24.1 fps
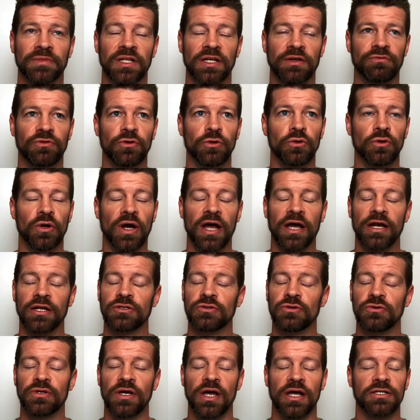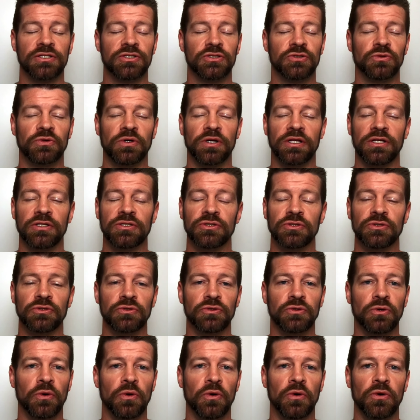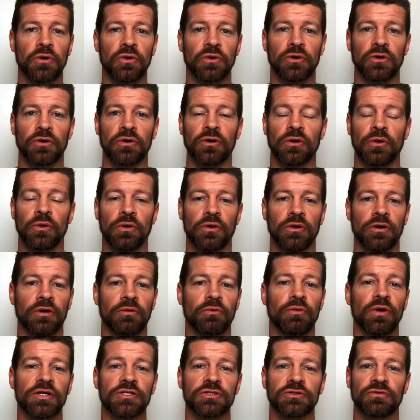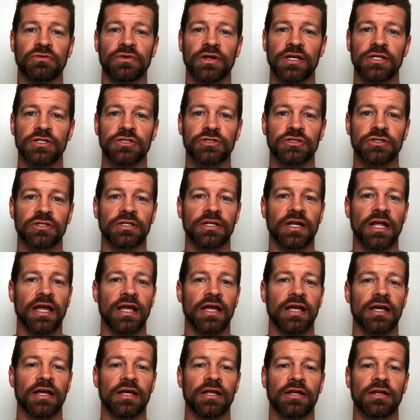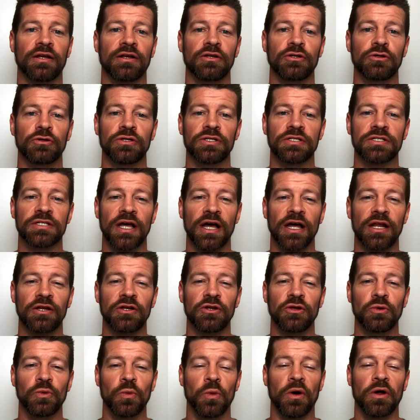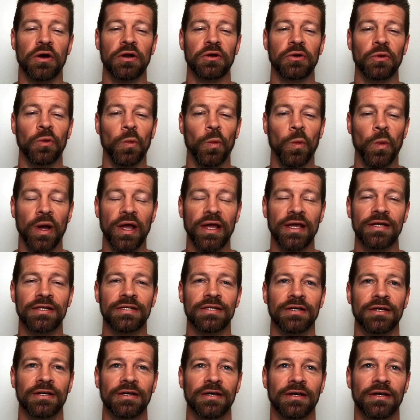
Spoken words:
if you had a 2022 order or a reservation and you decided you wanted to wait,